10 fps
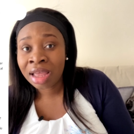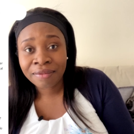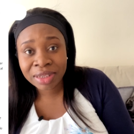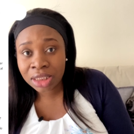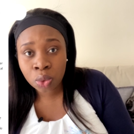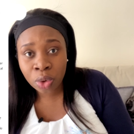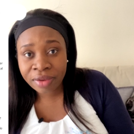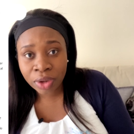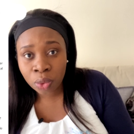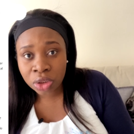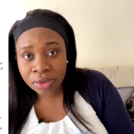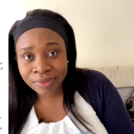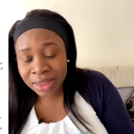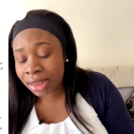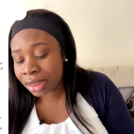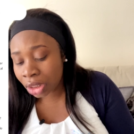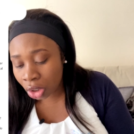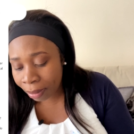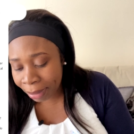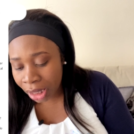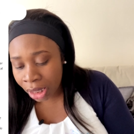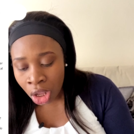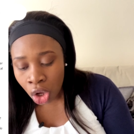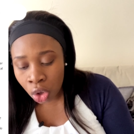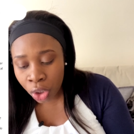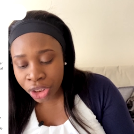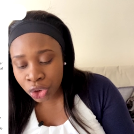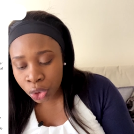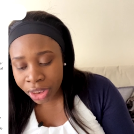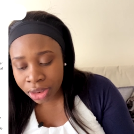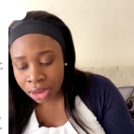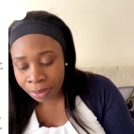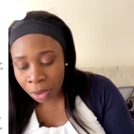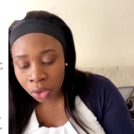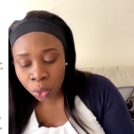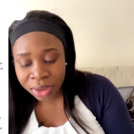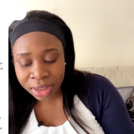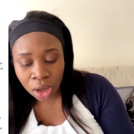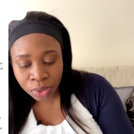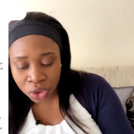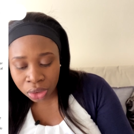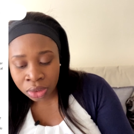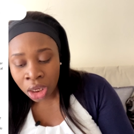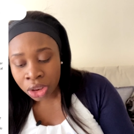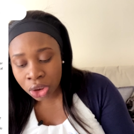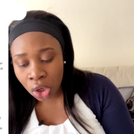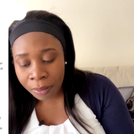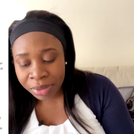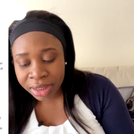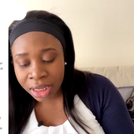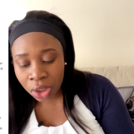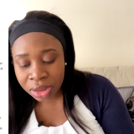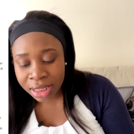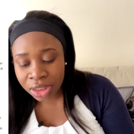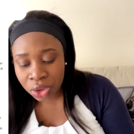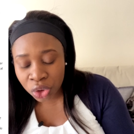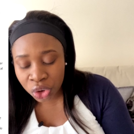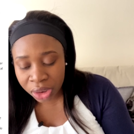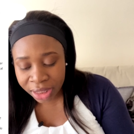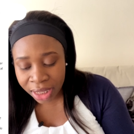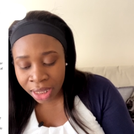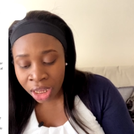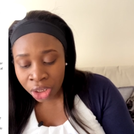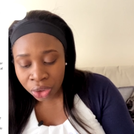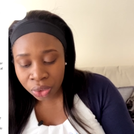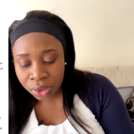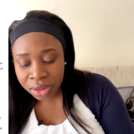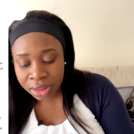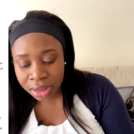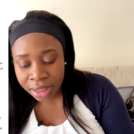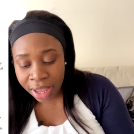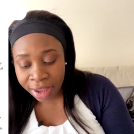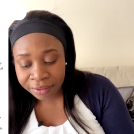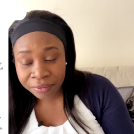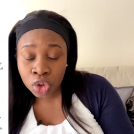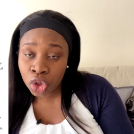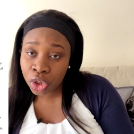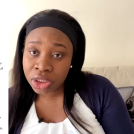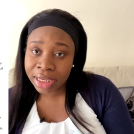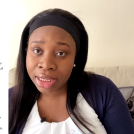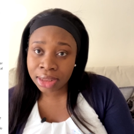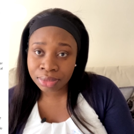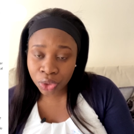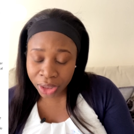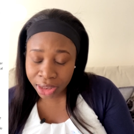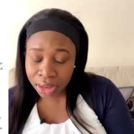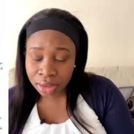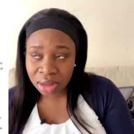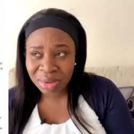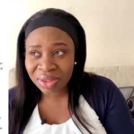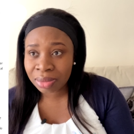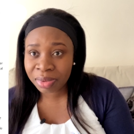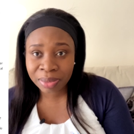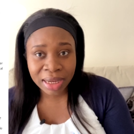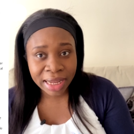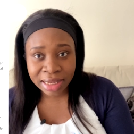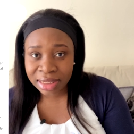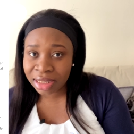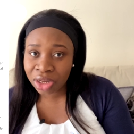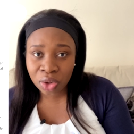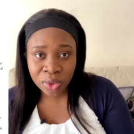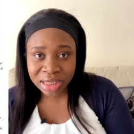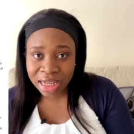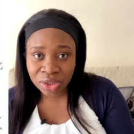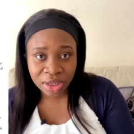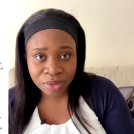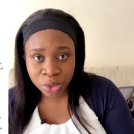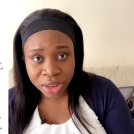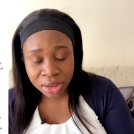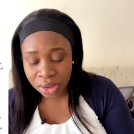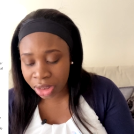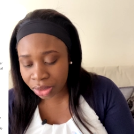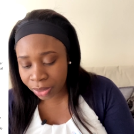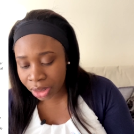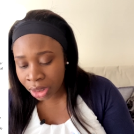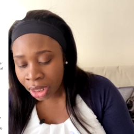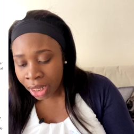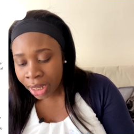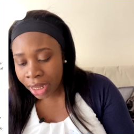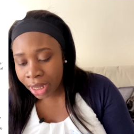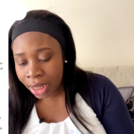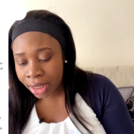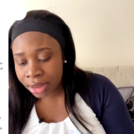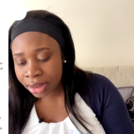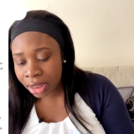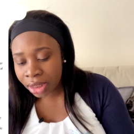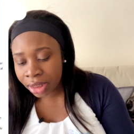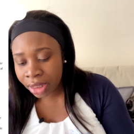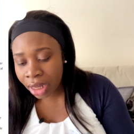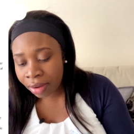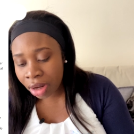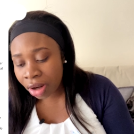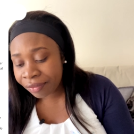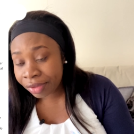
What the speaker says: visit whoever you want to visit, and come back. Ongoing training support with the option to complete health and social care, QCF. So you're going to get some training. Some of these people, like I said, they always like to give trainings anyway. And say carer of the